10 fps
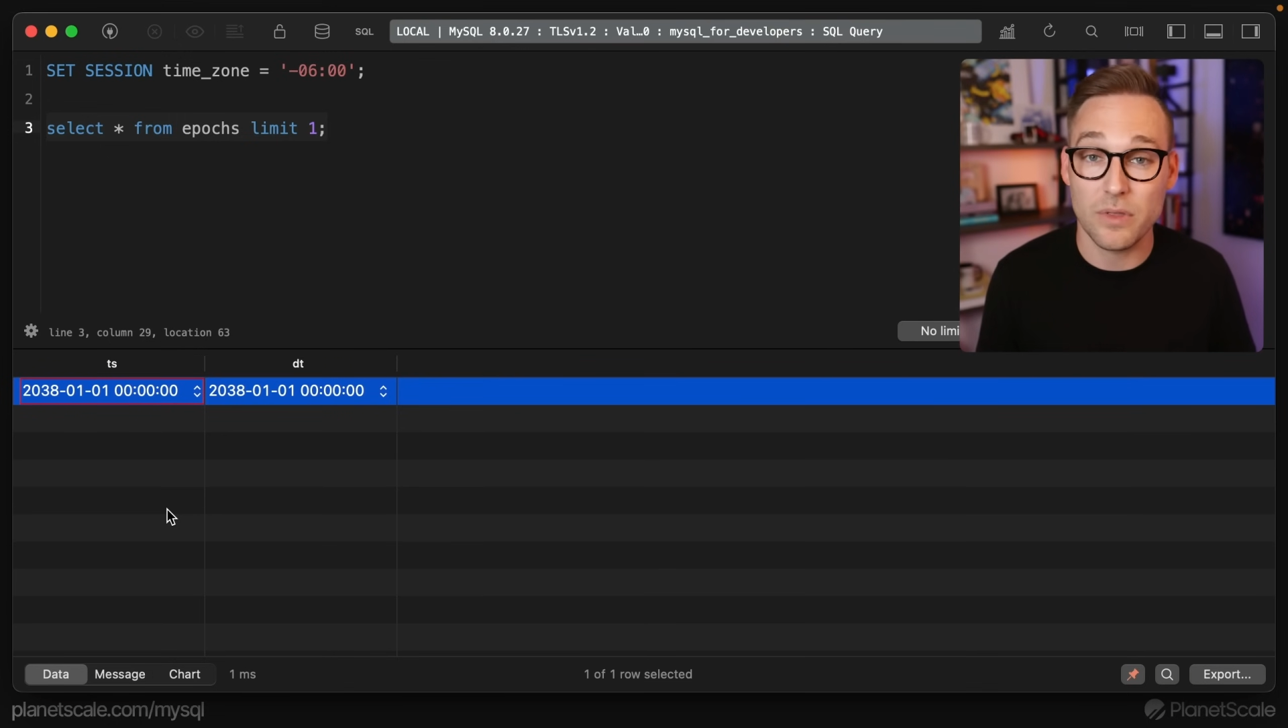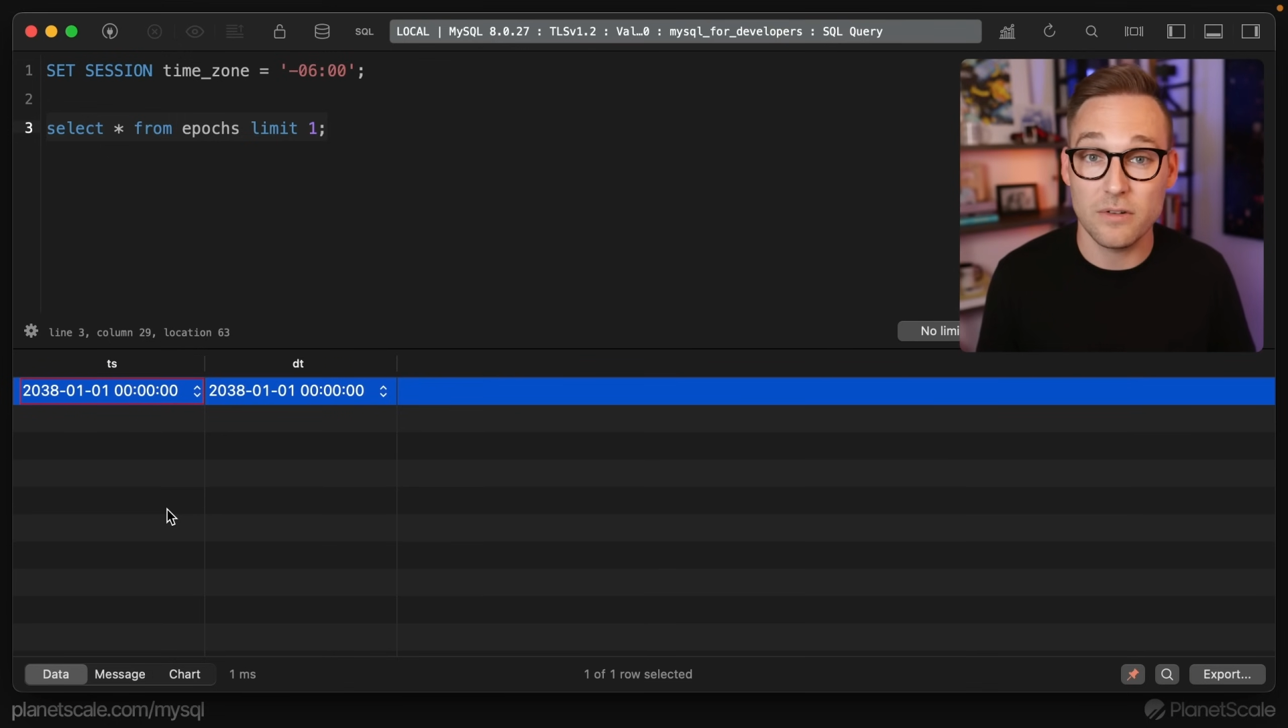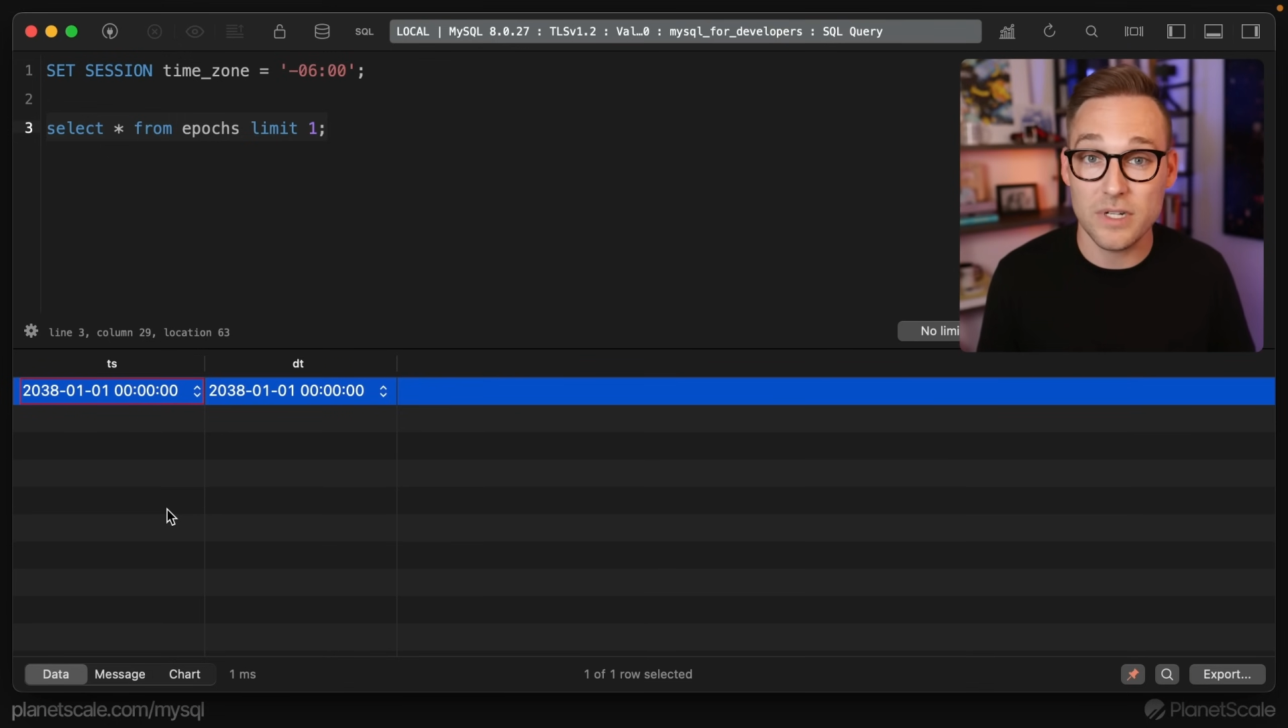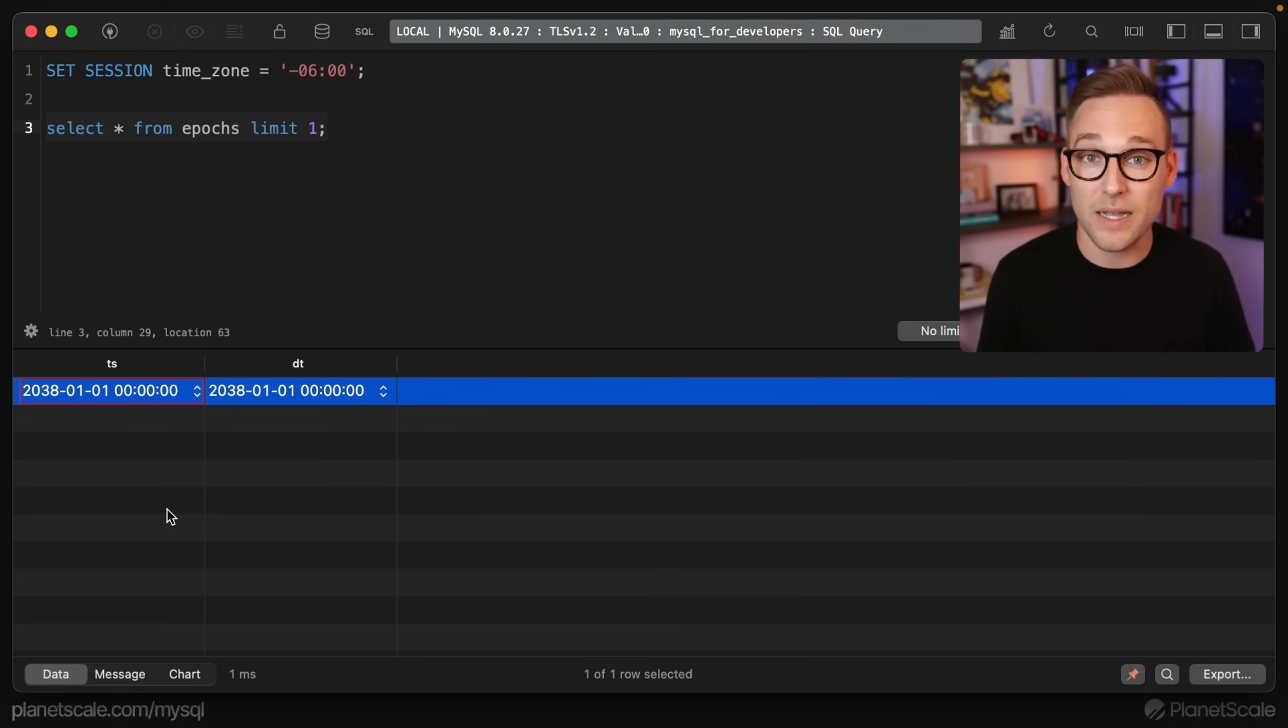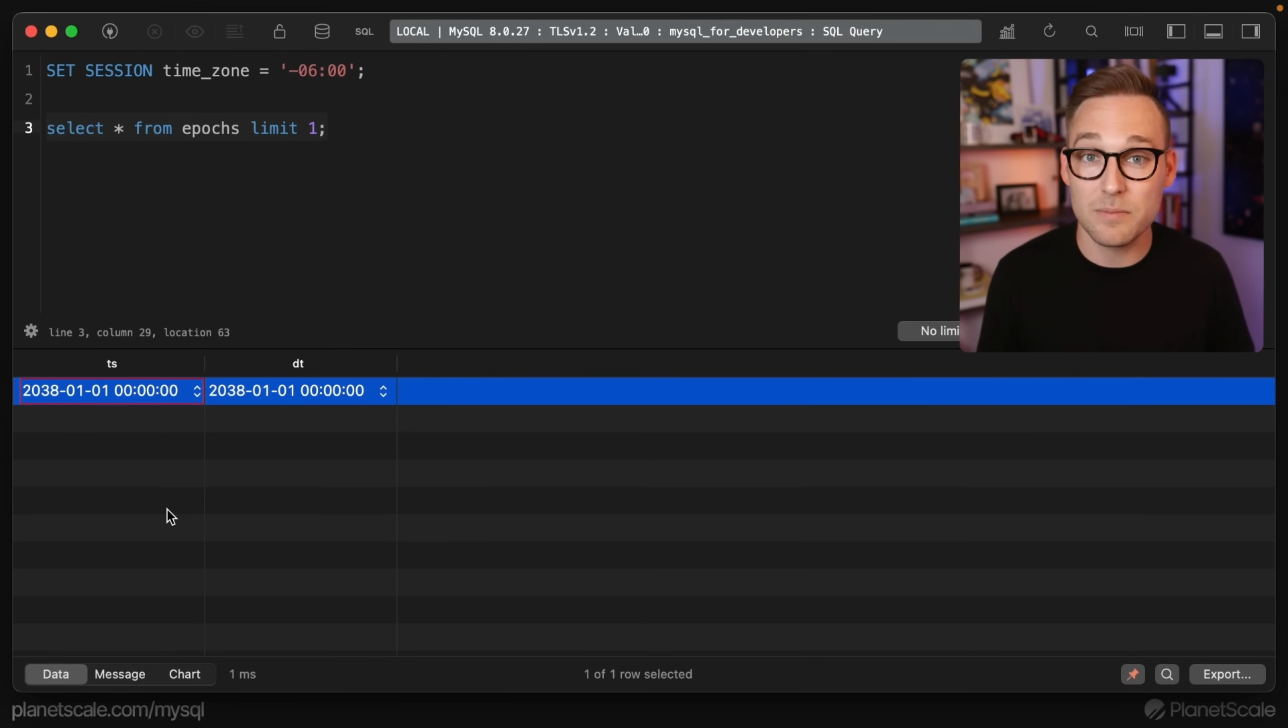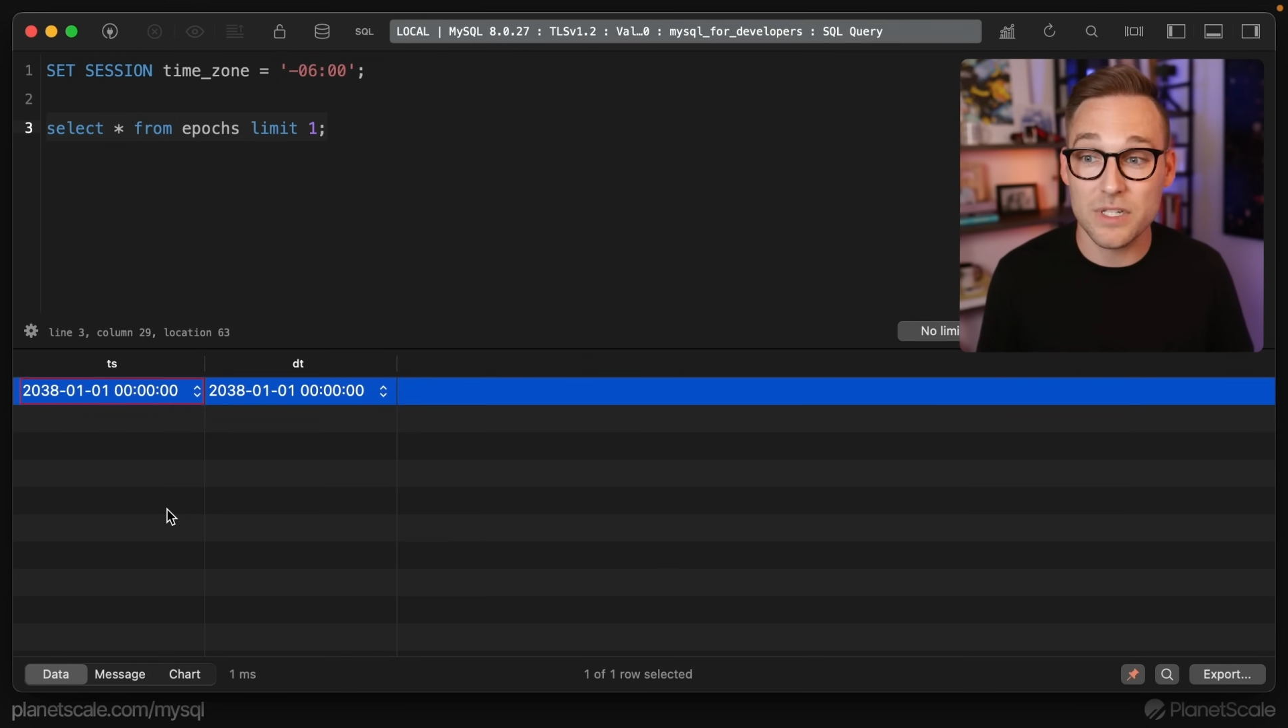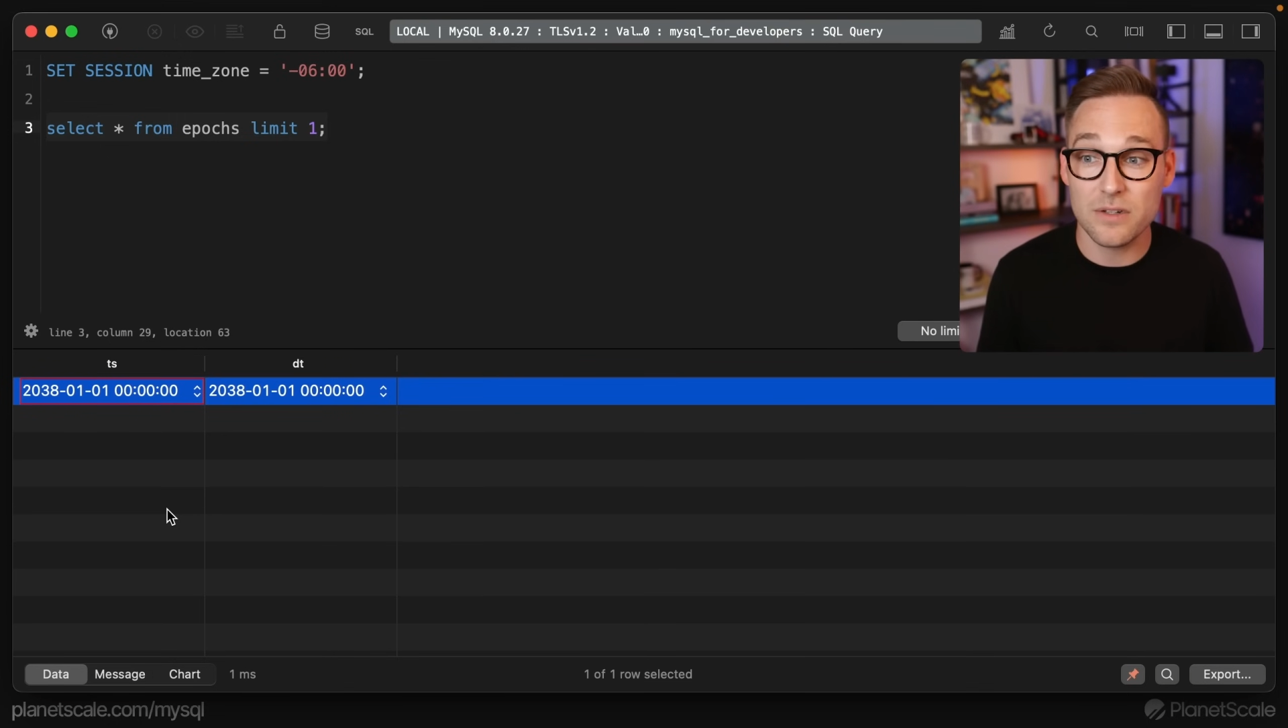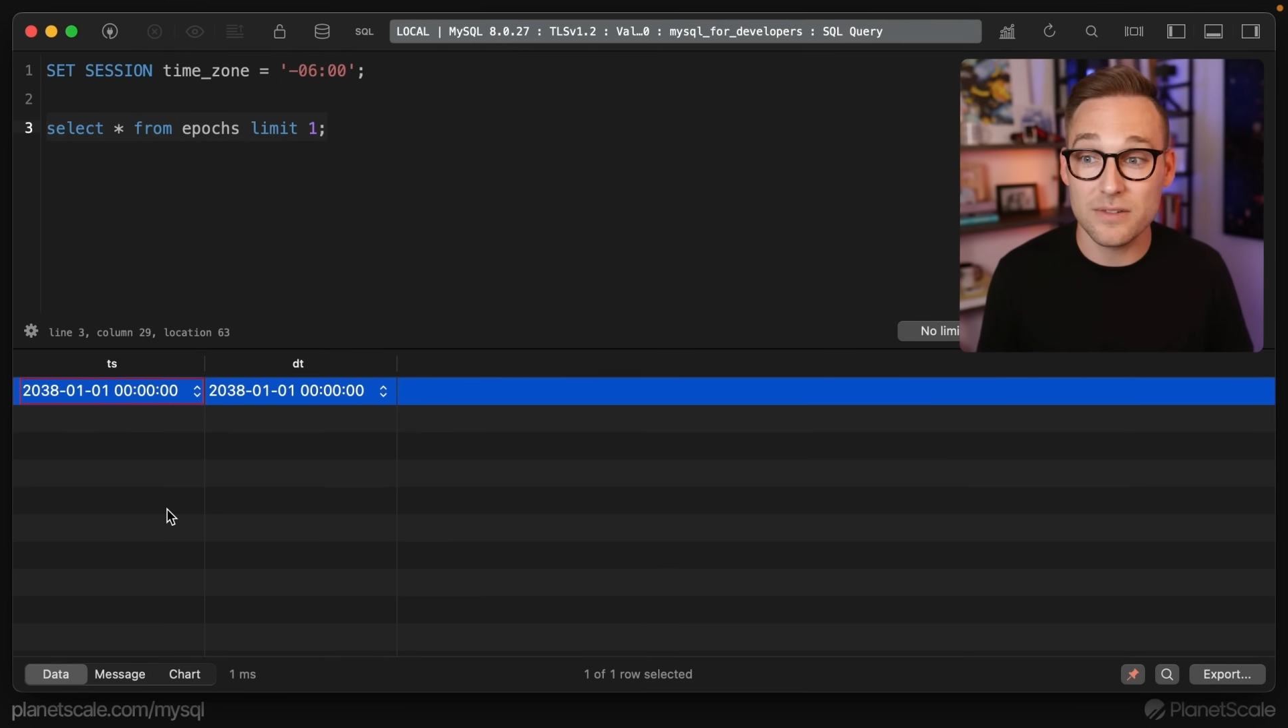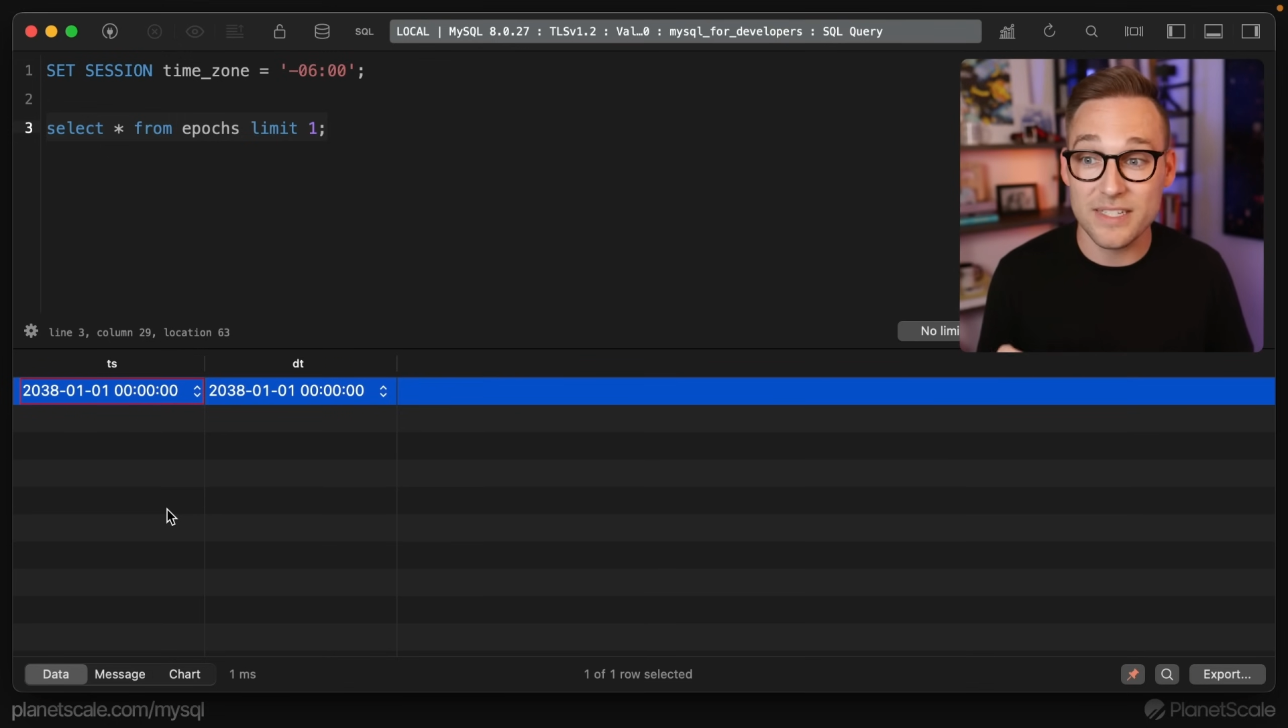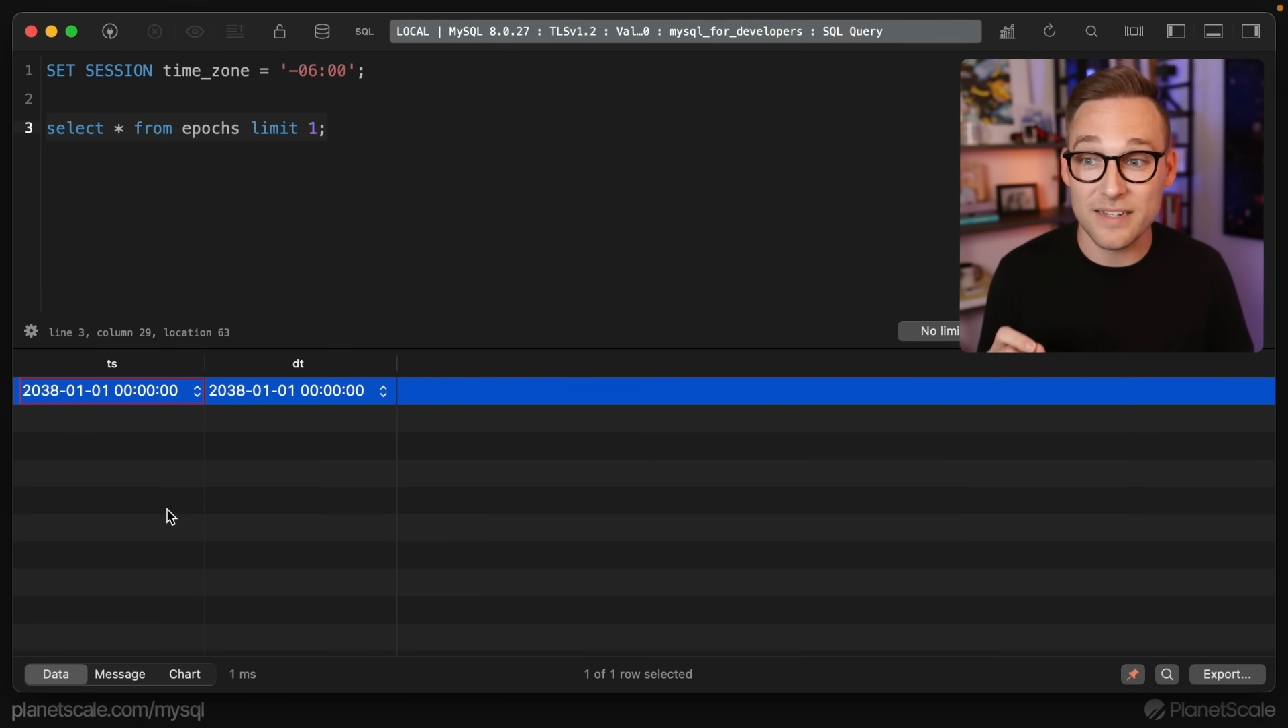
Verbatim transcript: your time zones,